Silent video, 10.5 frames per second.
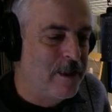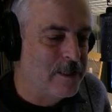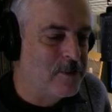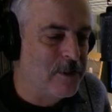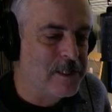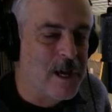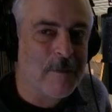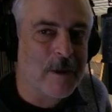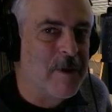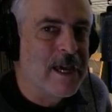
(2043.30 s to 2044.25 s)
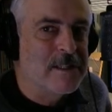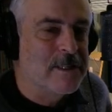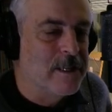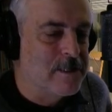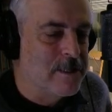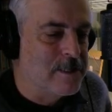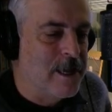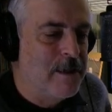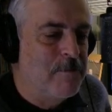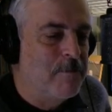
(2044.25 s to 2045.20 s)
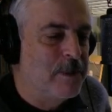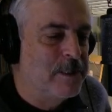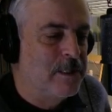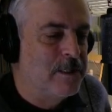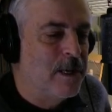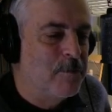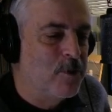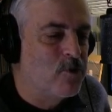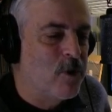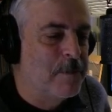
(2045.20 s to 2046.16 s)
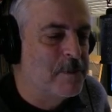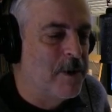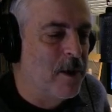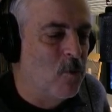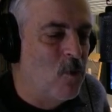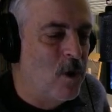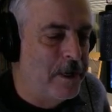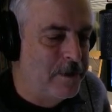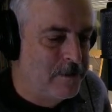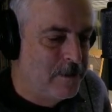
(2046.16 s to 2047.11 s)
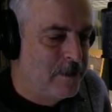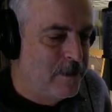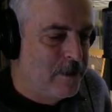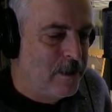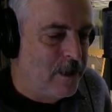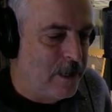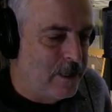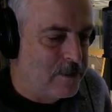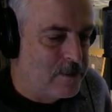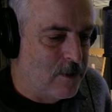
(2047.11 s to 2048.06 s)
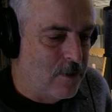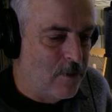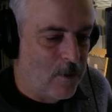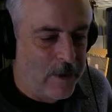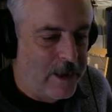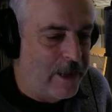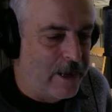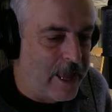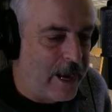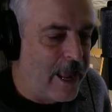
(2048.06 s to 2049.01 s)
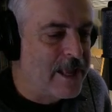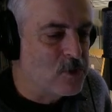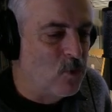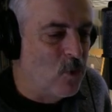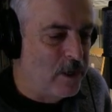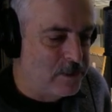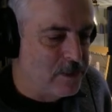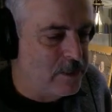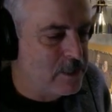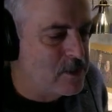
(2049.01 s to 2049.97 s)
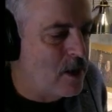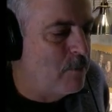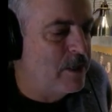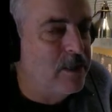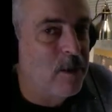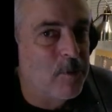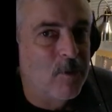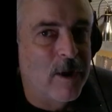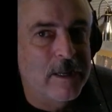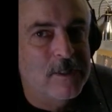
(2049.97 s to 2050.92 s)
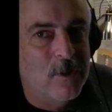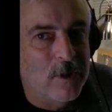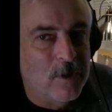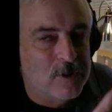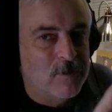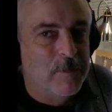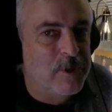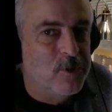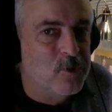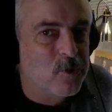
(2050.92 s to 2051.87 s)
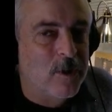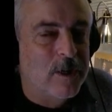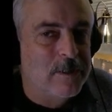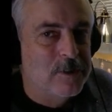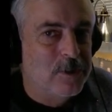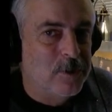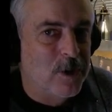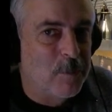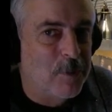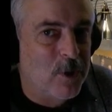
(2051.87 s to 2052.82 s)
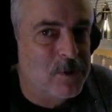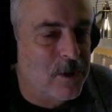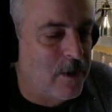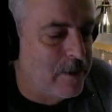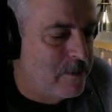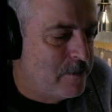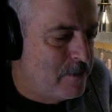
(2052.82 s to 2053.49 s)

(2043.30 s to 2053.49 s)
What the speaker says: And so the atomic mass stays the same, but the number drops by 1. And so, or it adds 1 to the atomic number, right? So it goes from a neutron to a proton.